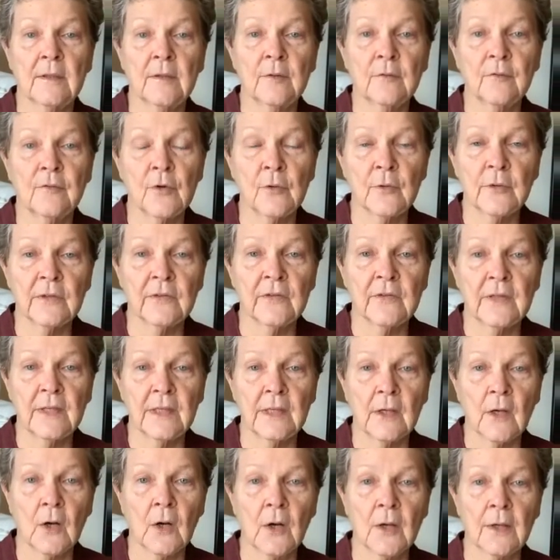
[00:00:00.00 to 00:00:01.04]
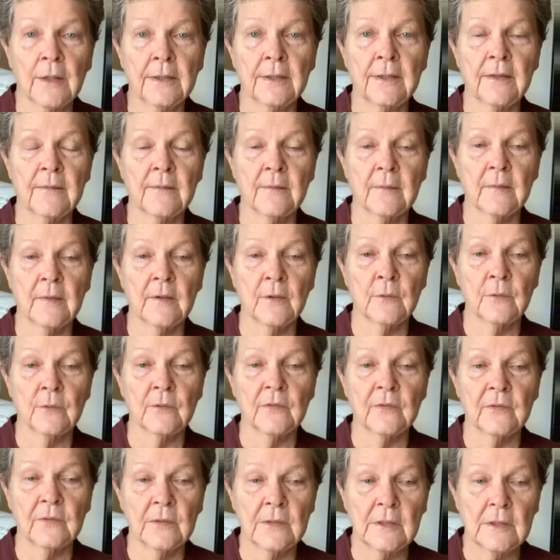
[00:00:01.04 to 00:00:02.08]
focusing on
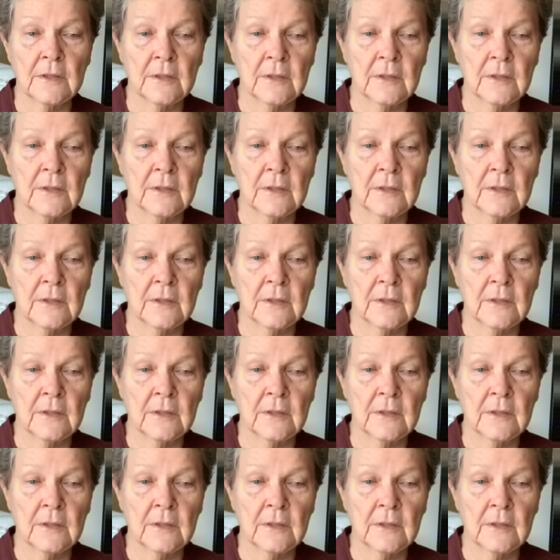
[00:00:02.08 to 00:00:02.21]
those